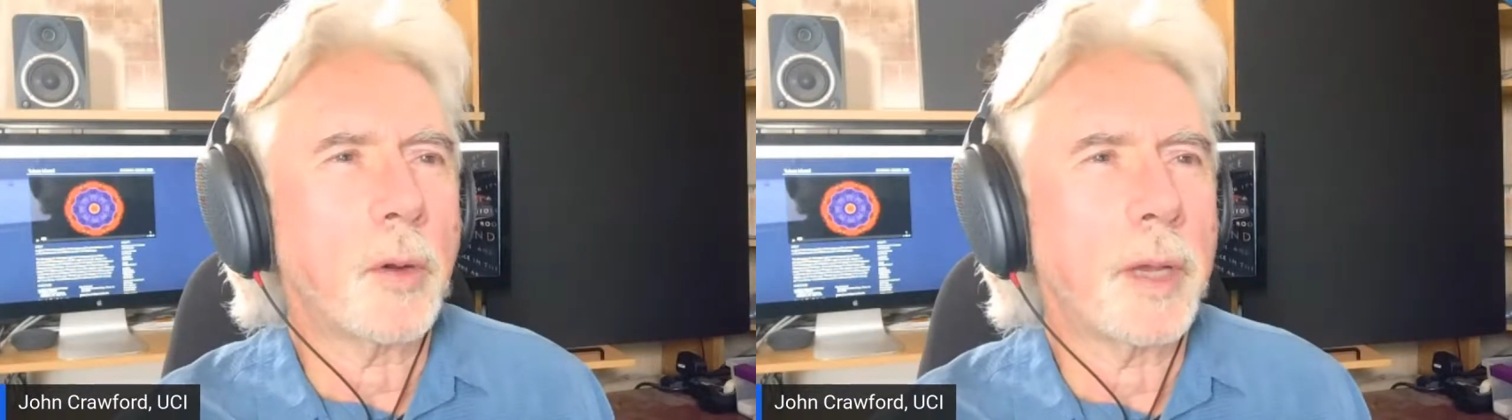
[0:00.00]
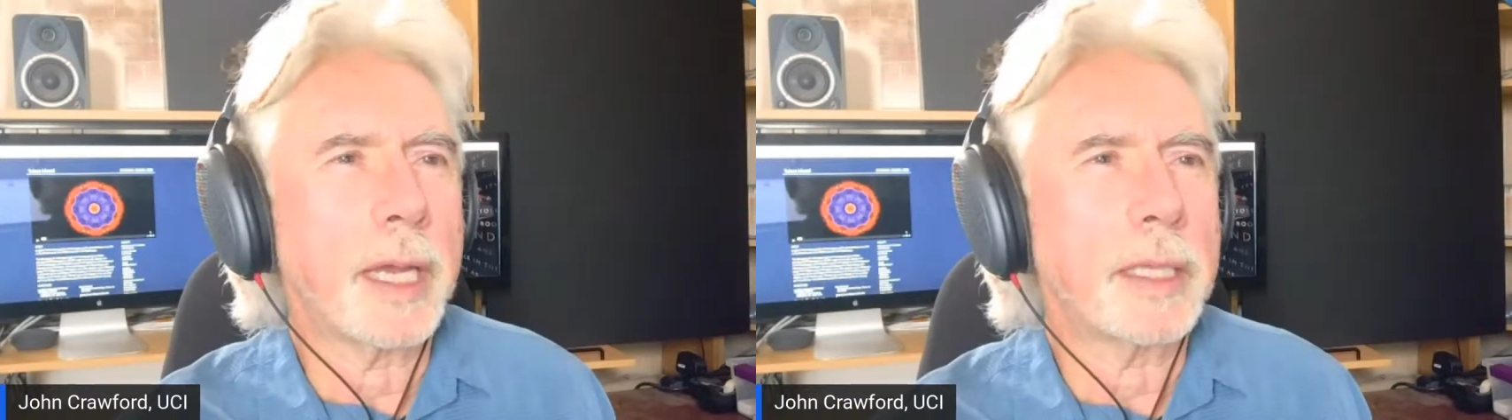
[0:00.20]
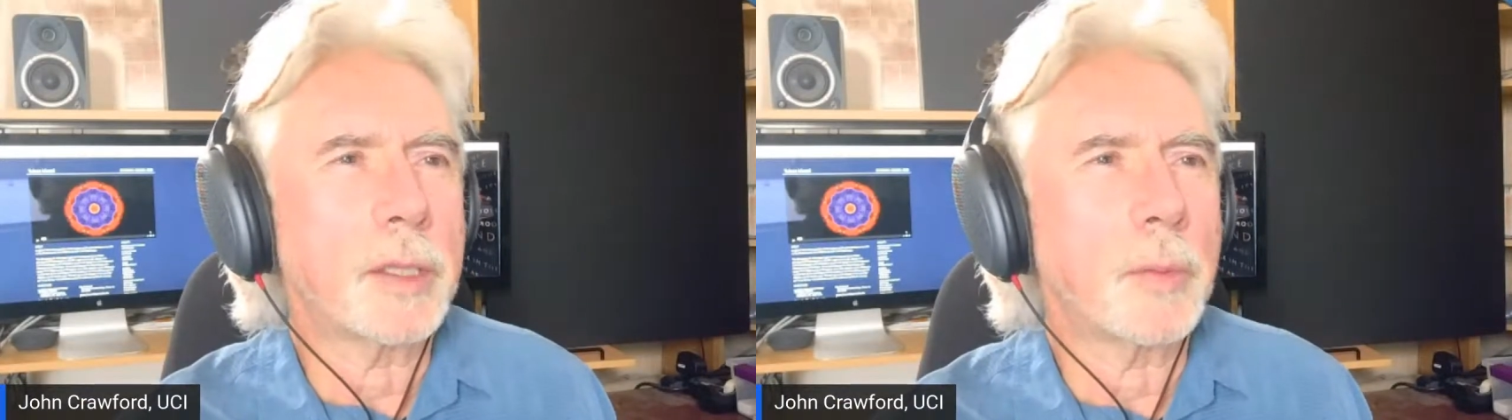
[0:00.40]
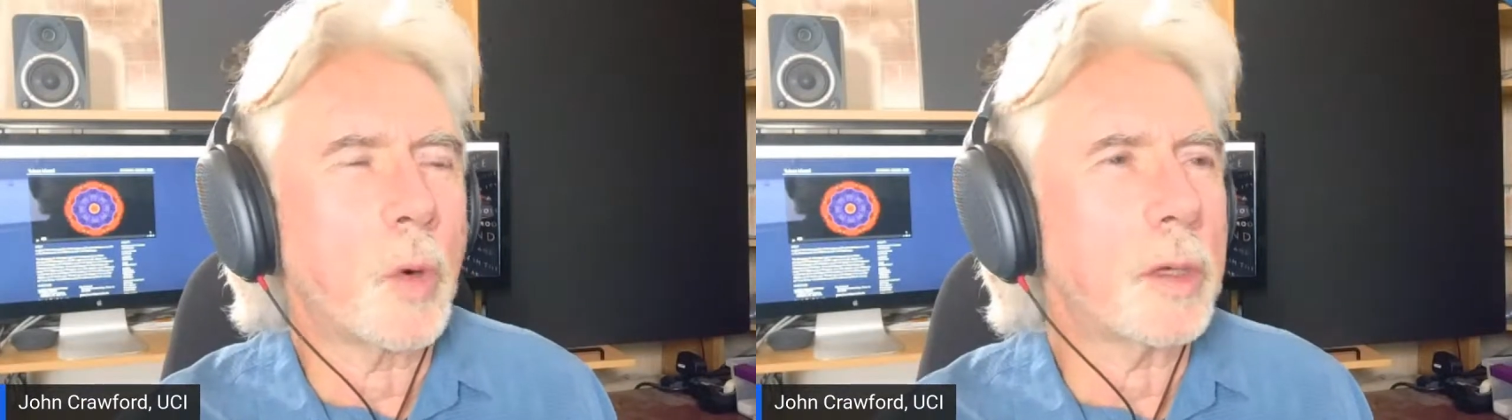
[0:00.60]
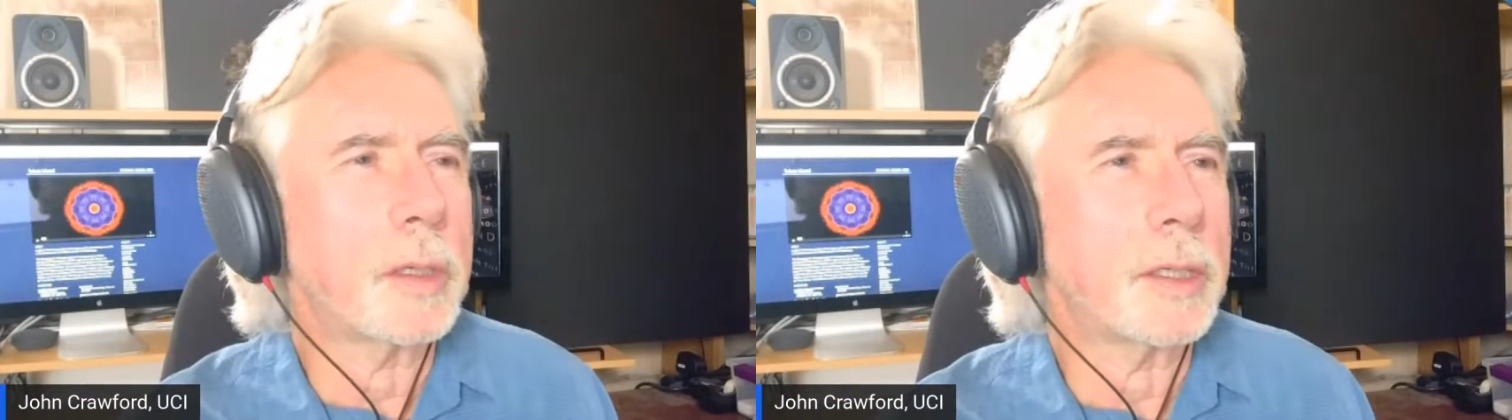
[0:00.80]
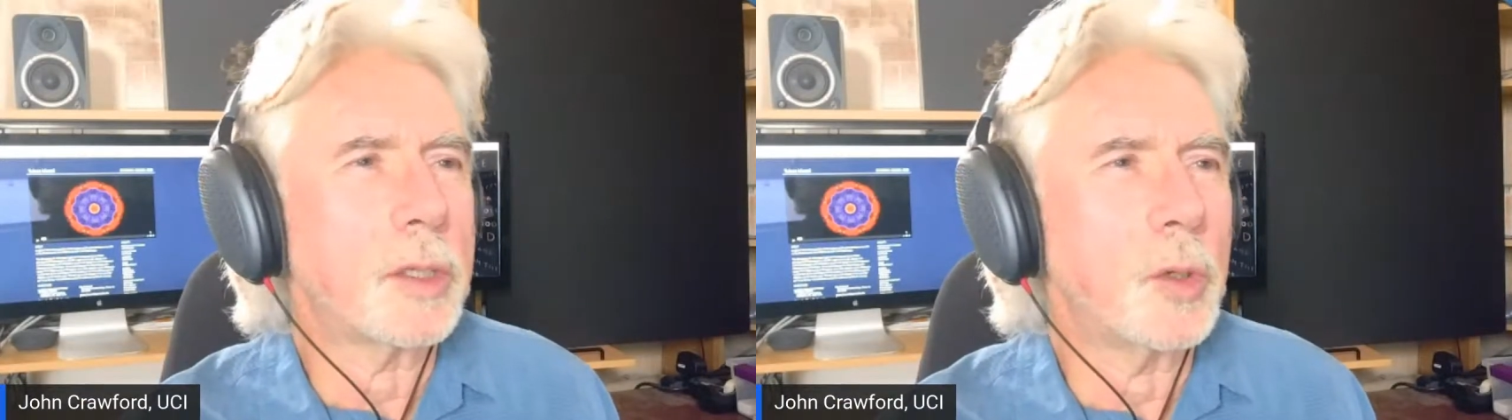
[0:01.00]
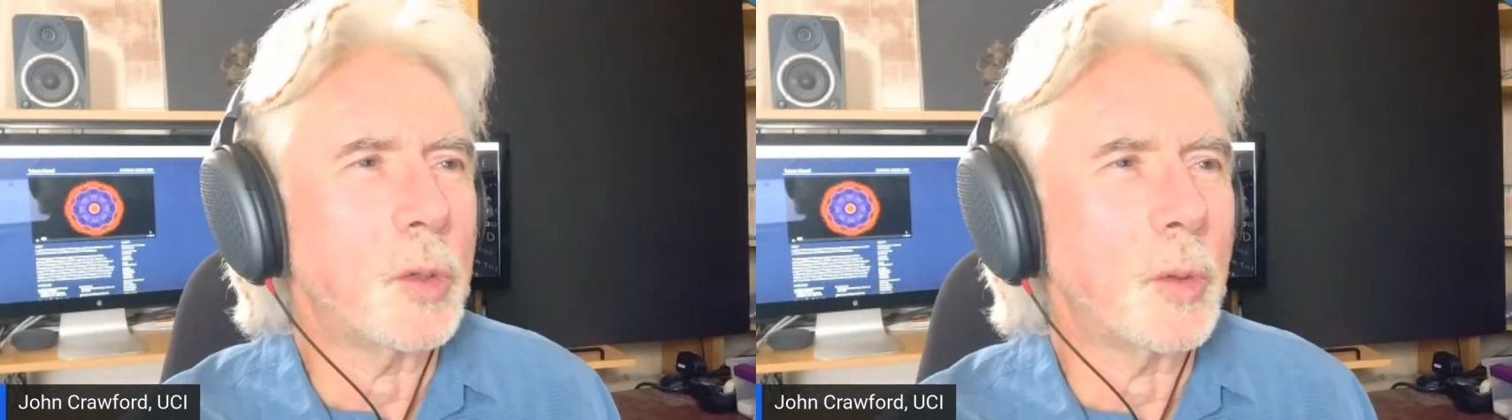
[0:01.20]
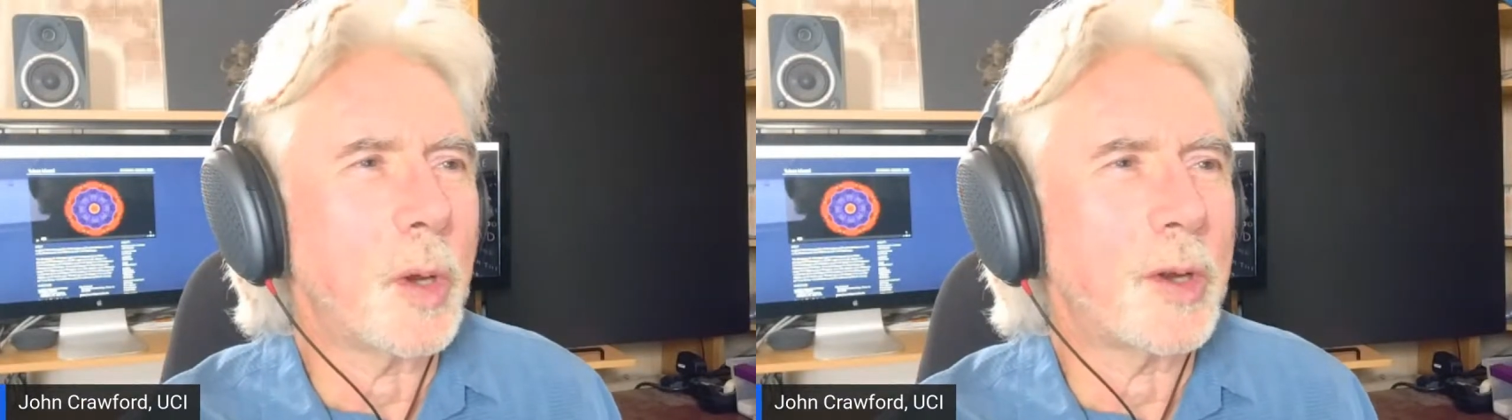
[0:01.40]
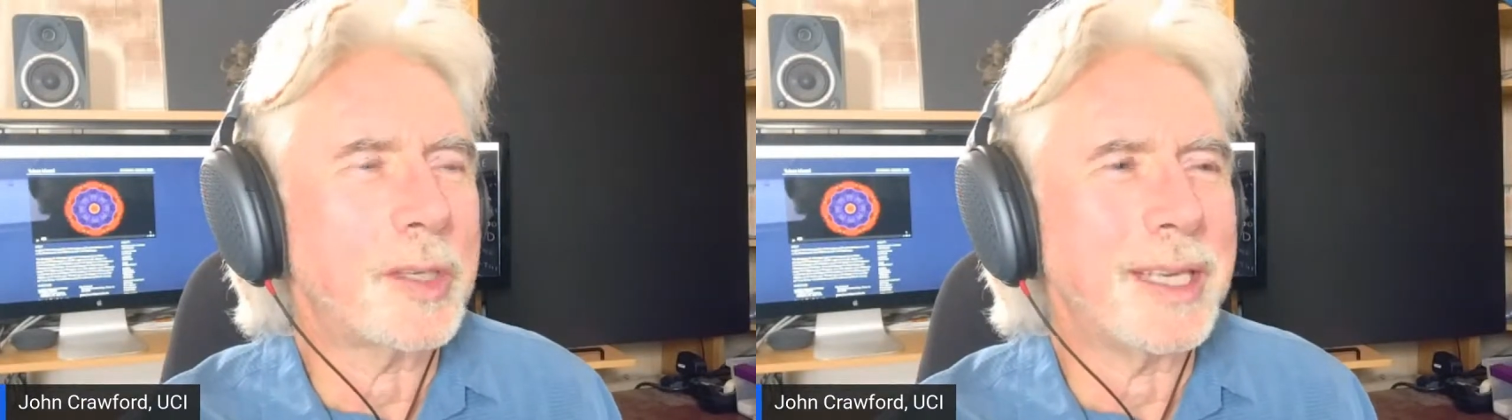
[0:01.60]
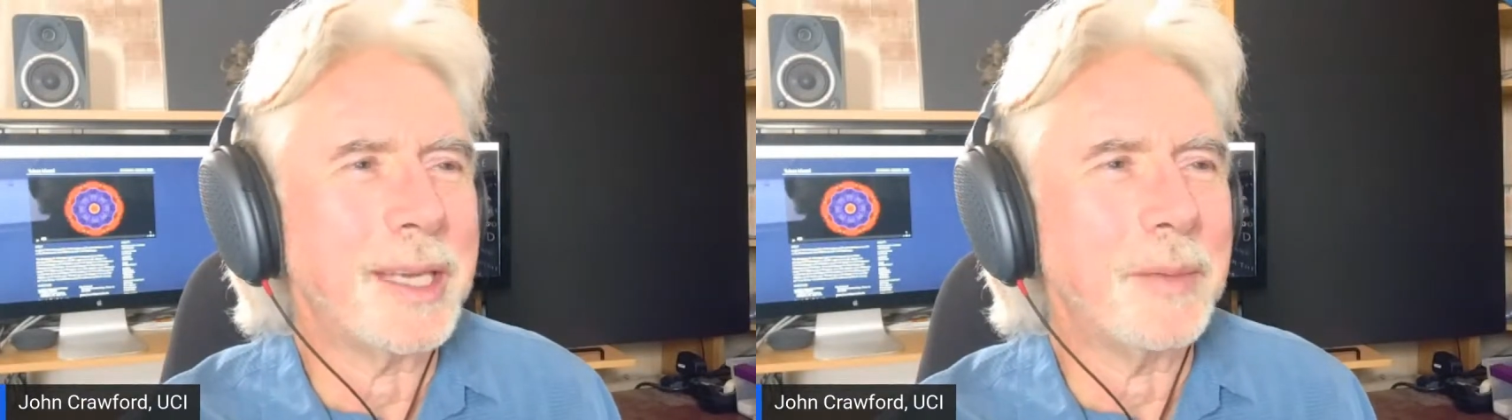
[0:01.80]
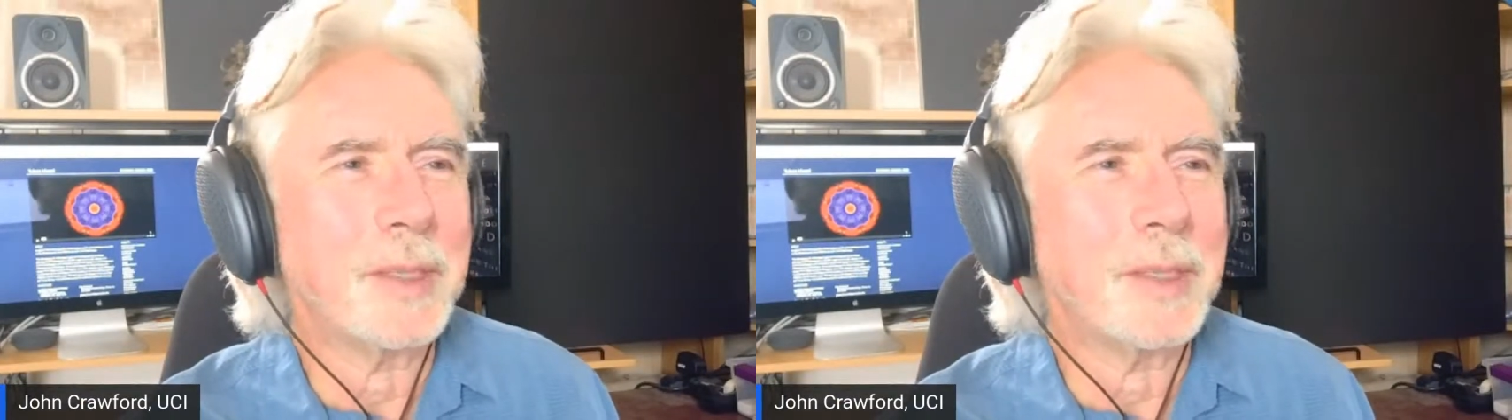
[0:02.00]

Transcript: adds the board to our team.